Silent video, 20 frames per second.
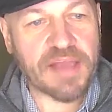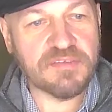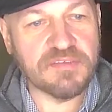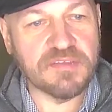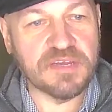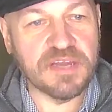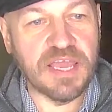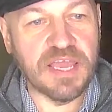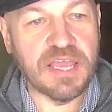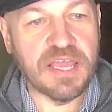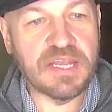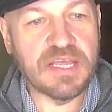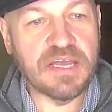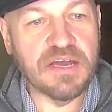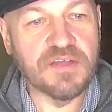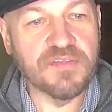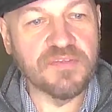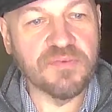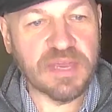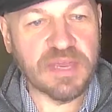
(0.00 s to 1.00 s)
than any
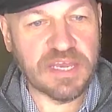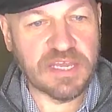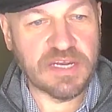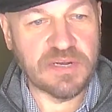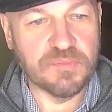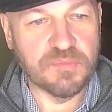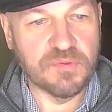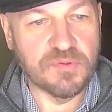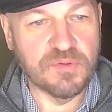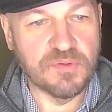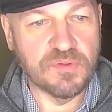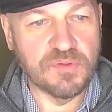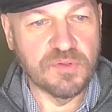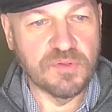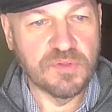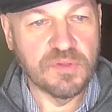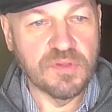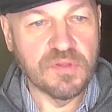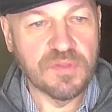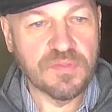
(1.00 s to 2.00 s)
other animal
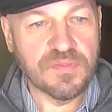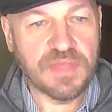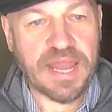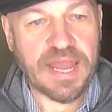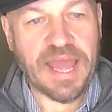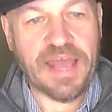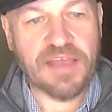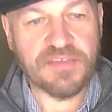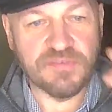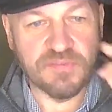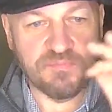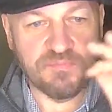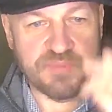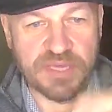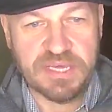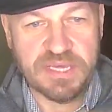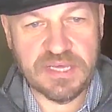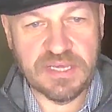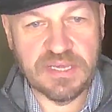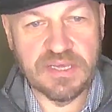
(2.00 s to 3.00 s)
that has a
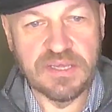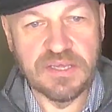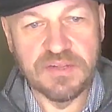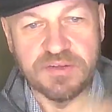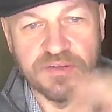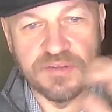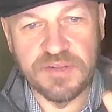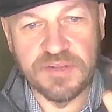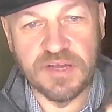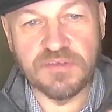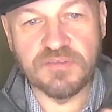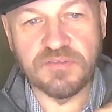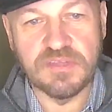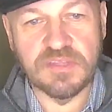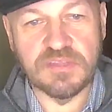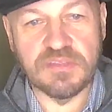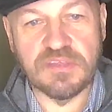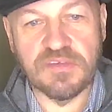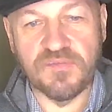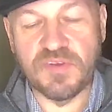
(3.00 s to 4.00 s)
beak. Ducks will eat
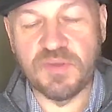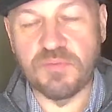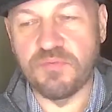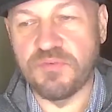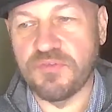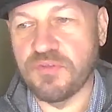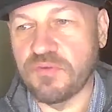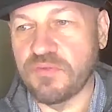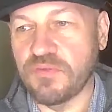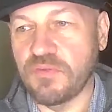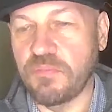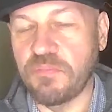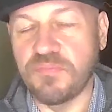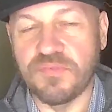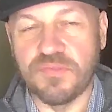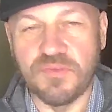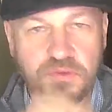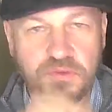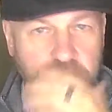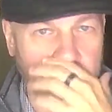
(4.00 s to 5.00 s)
70% of
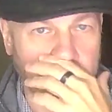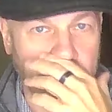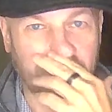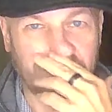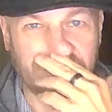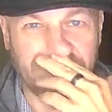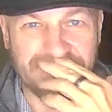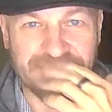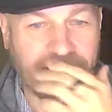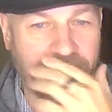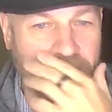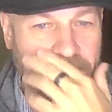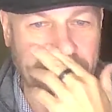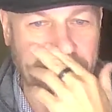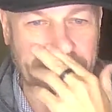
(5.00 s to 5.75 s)
their diet